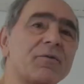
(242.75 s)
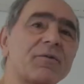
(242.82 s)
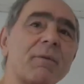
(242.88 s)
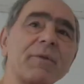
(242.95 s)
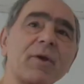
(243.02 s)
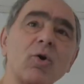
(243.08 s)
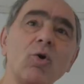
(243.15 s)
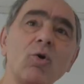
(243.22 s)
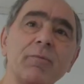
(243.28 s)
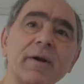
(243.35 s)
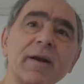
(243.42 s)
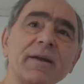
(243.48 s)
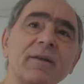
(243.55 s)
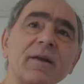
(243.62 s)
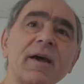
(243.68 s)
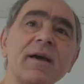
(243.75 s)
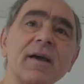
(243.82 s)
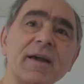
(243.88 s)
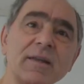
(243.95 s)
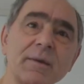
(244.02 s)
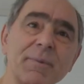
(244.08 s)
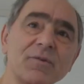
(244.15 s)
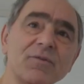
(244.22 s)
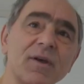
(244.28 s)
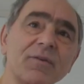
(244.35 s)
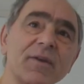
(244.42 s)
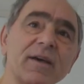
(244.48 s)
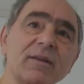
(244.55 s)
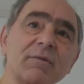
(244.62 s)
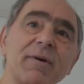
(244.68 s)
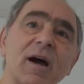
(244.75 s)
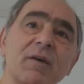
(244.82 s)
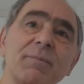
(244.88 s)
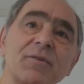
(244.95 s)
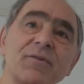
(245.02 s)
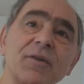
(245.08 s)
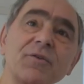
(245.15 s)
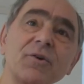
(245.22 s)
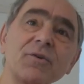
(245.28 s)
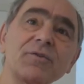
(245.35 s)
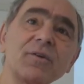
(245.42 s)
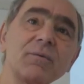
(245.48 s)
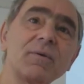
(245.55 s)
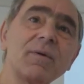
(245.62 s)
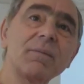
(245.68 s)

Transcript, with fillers: something over eighty percent, eighty-five percent or so.